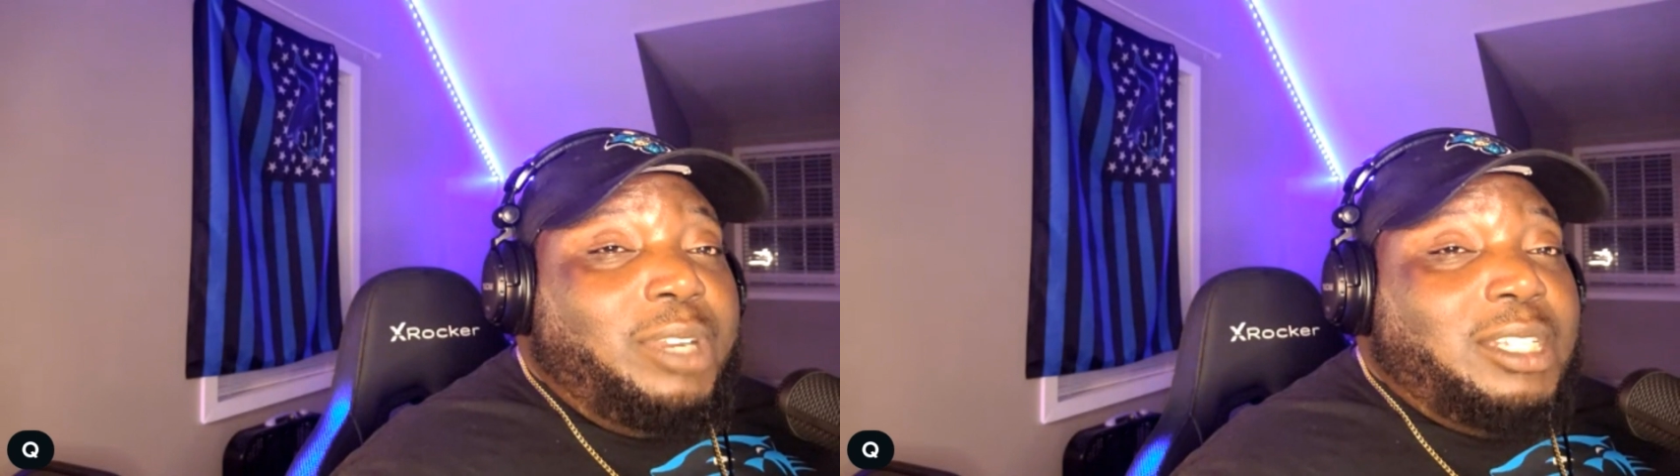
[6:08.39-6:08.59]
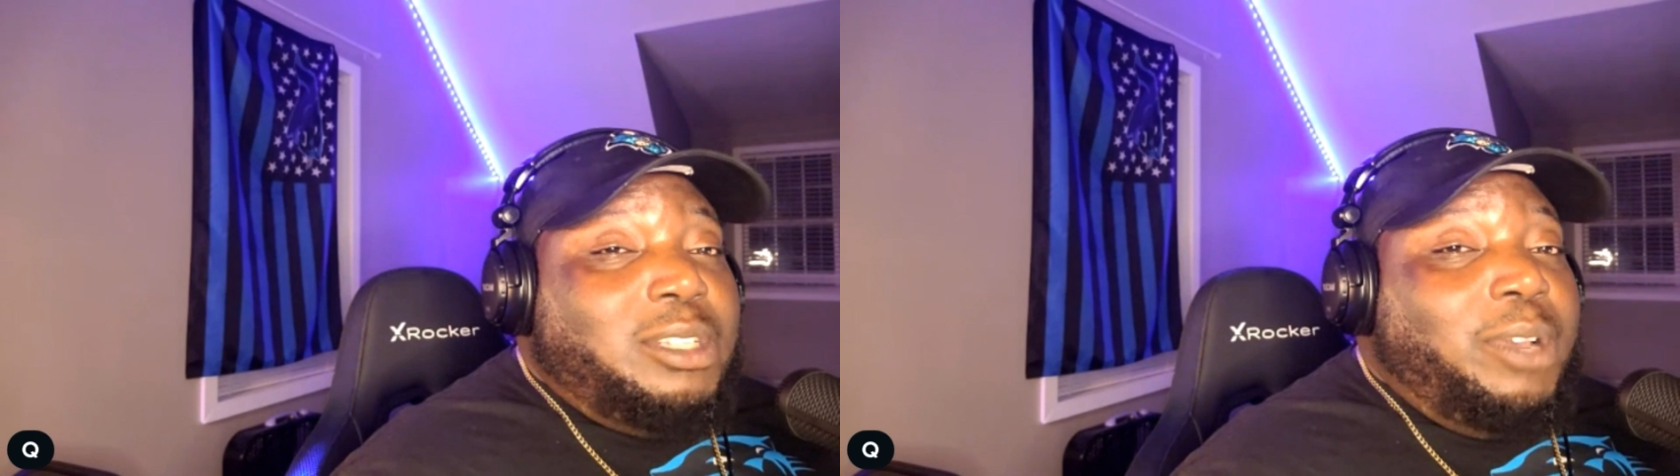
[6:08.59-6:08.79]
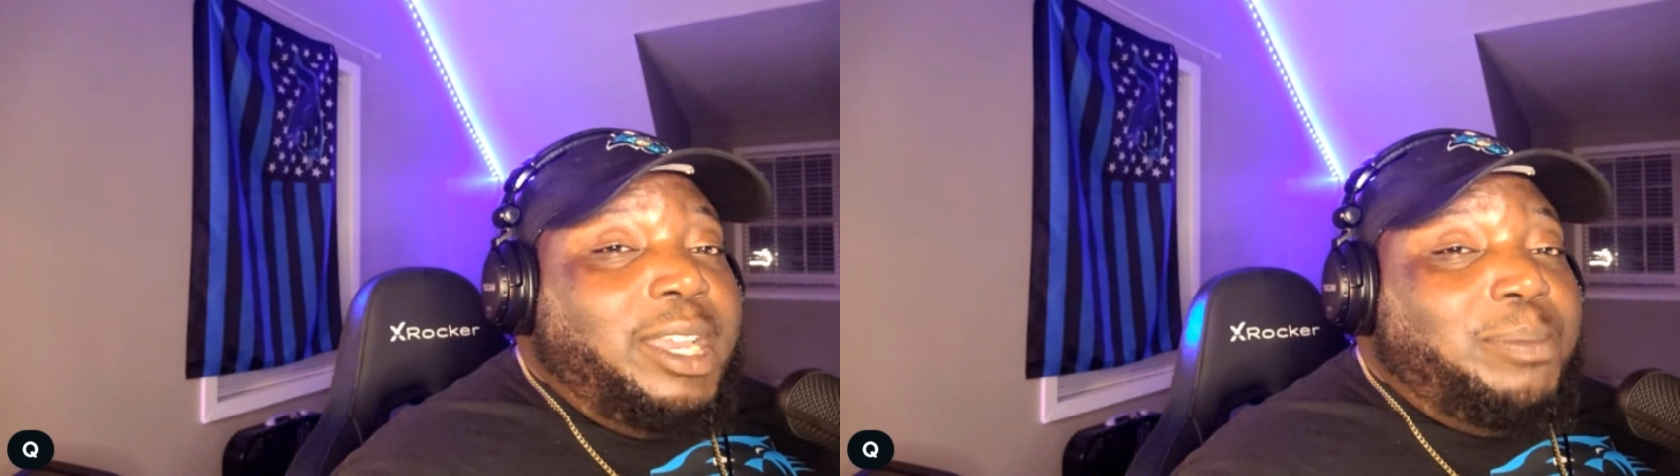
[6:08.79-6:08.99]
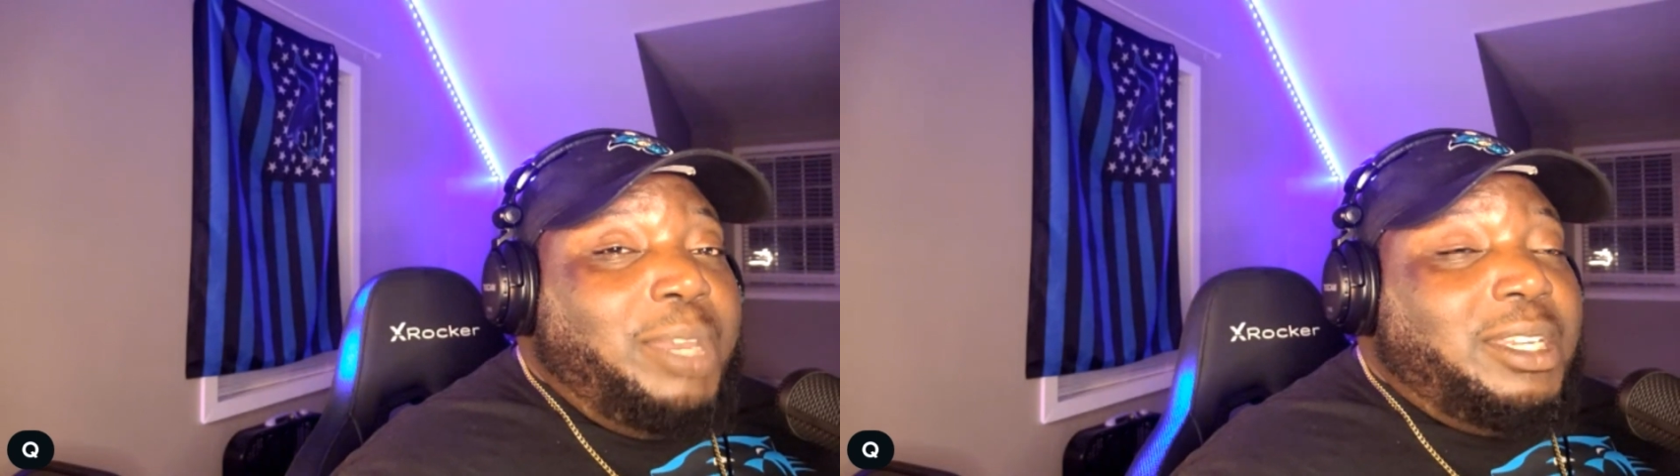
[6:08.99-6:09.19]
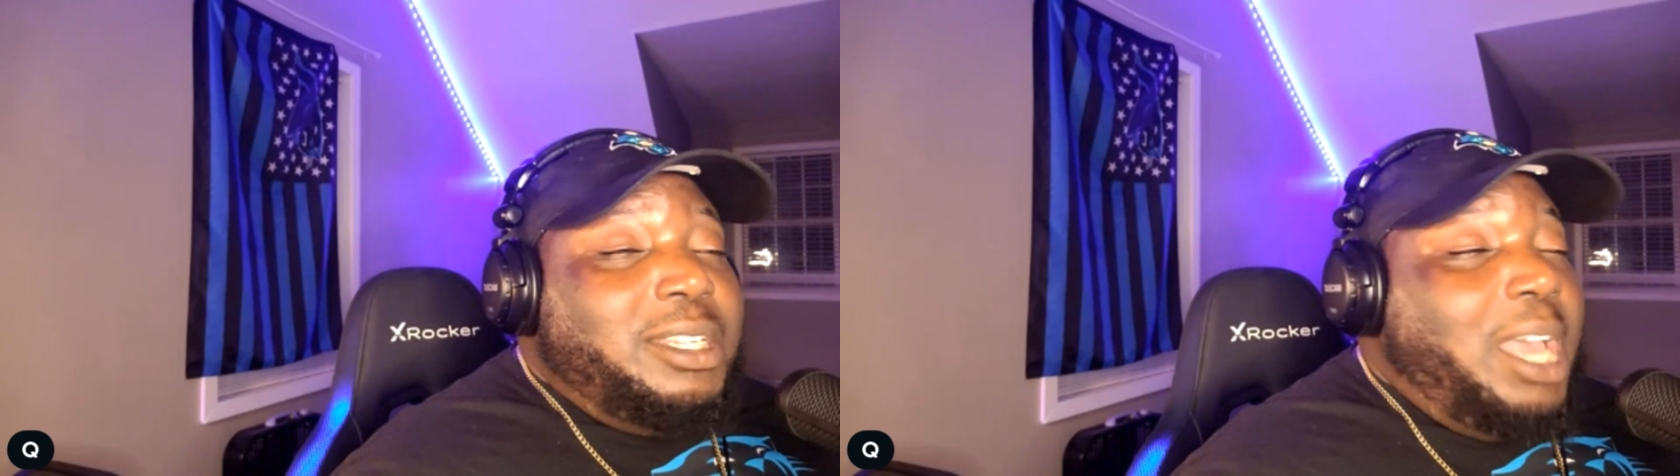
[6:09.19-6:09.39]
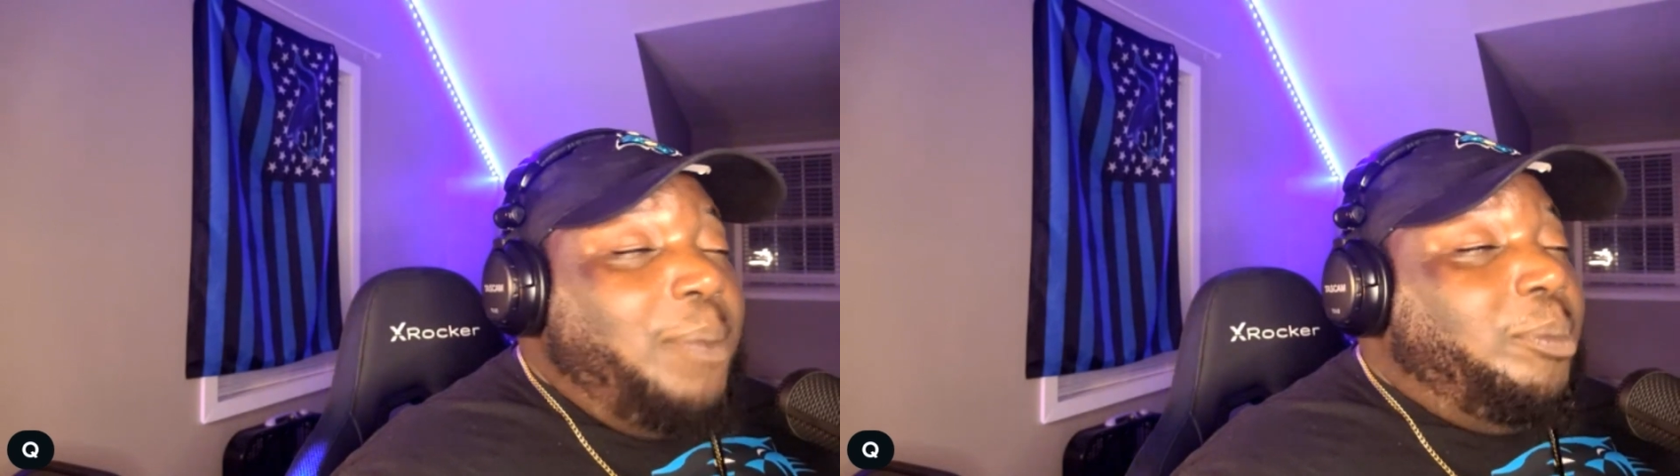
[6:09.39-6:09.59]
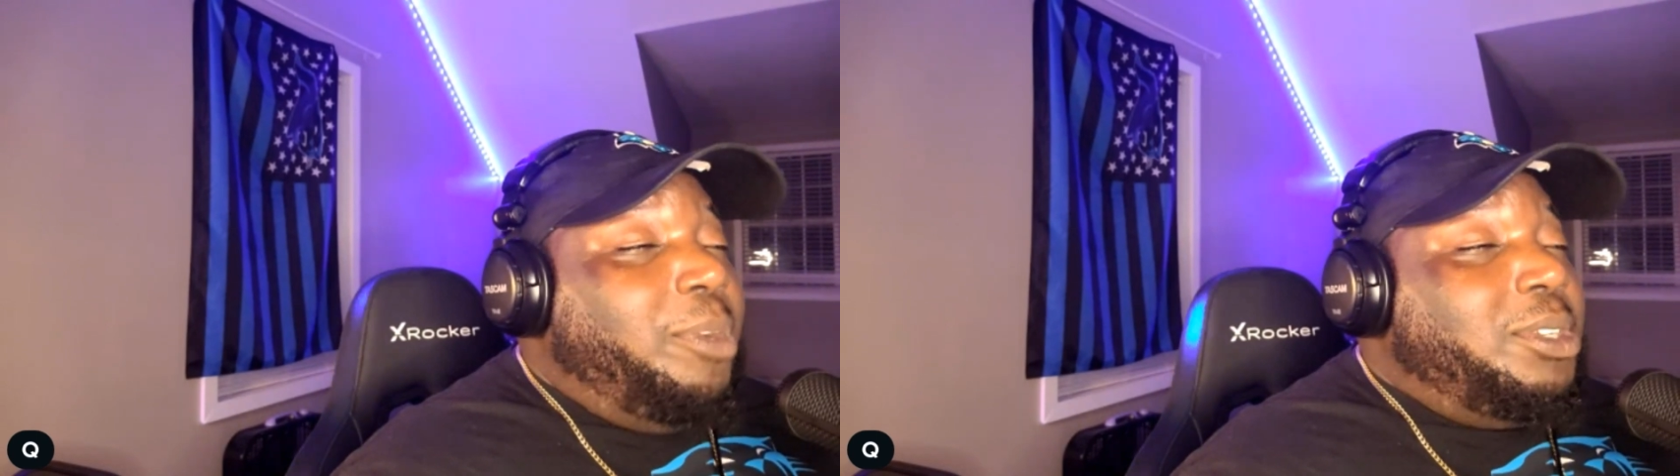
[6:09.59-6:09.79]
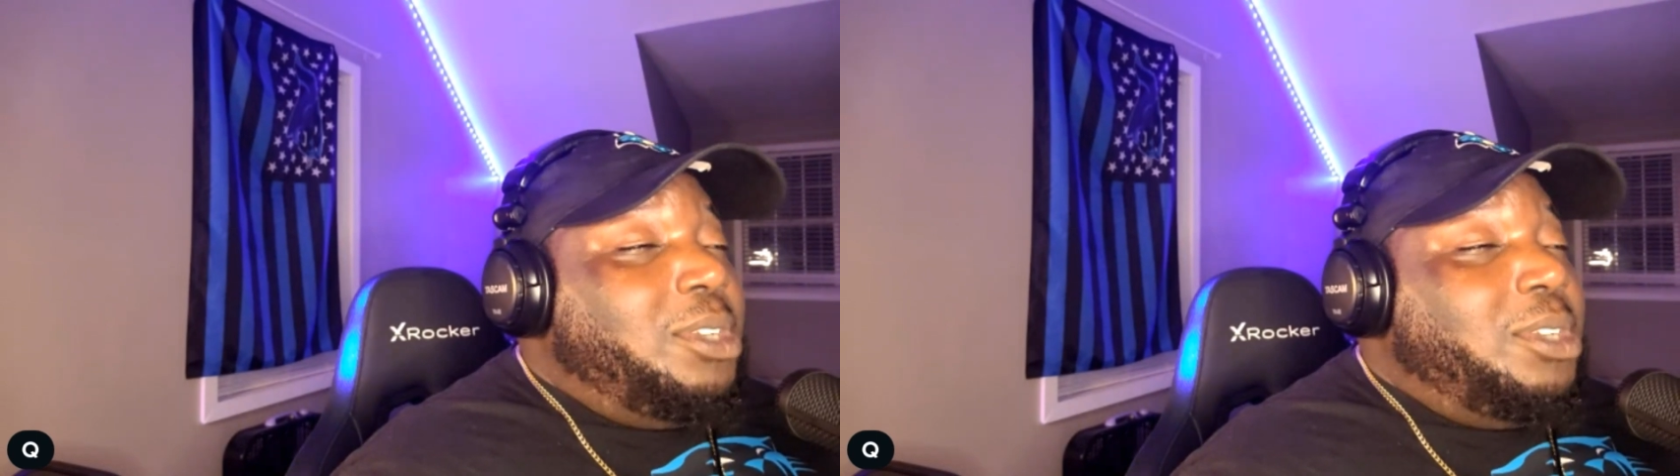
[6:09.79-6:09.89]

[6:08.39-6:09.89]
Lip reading: Let's go ahead and make this happen, brother.